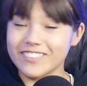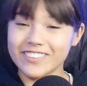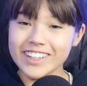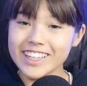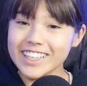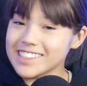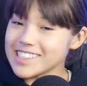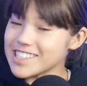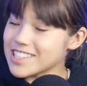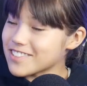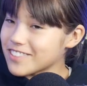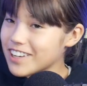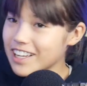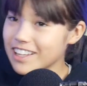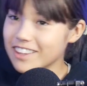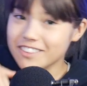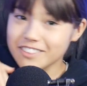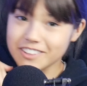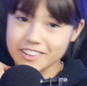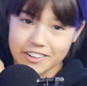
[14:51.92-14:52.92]
We just
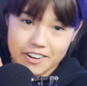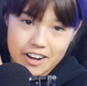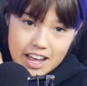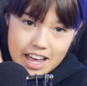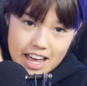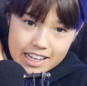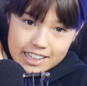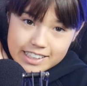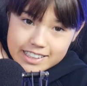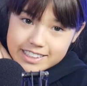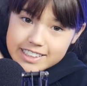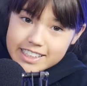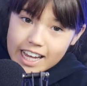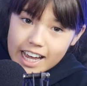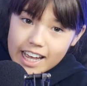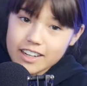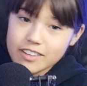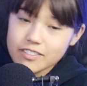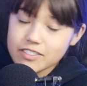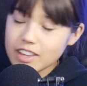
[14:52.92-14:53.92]
went through
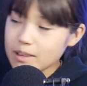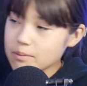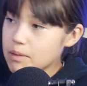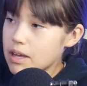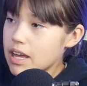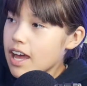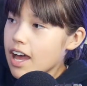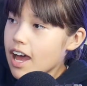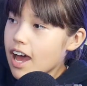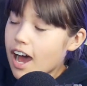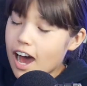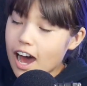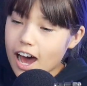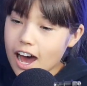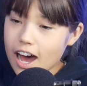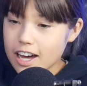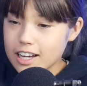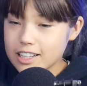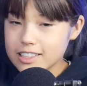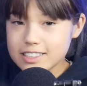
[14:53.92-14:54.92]
10 of them.
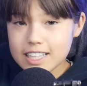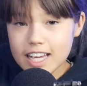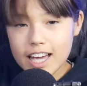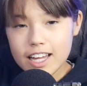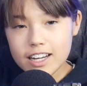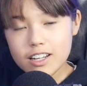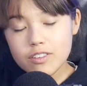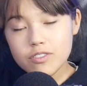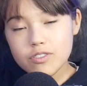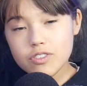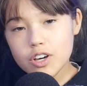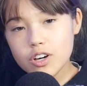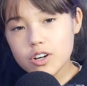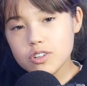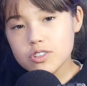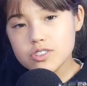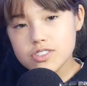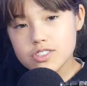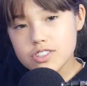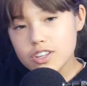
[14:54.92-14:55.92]
10 of
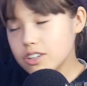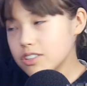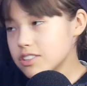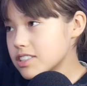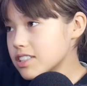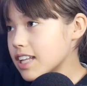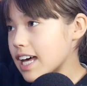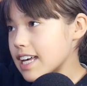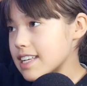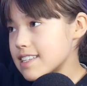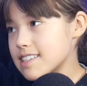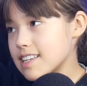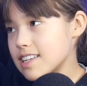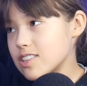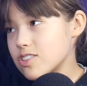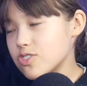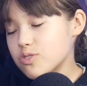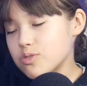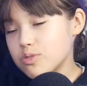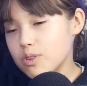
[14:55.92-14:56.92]
those
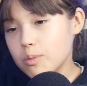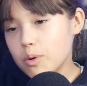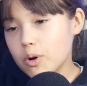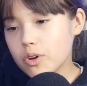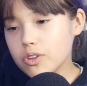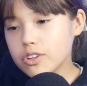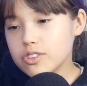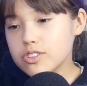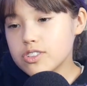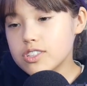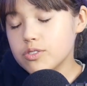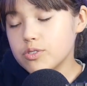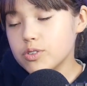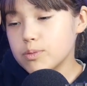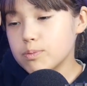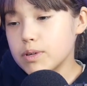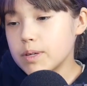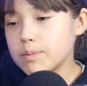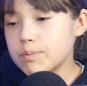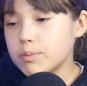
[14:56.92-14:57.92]
lessons from all those
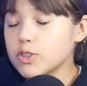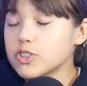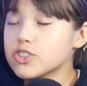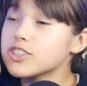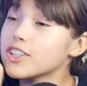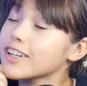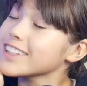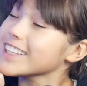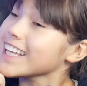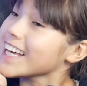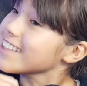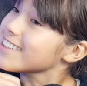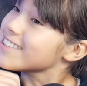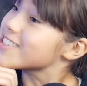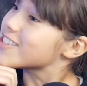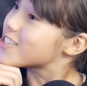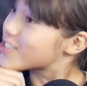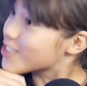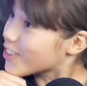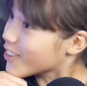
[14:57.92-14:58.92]
different people. So
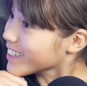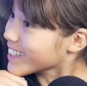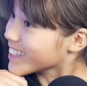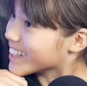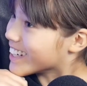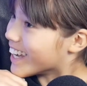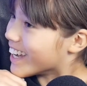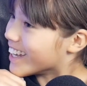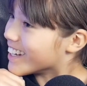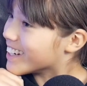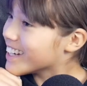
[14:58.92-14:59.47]
let's shorten it.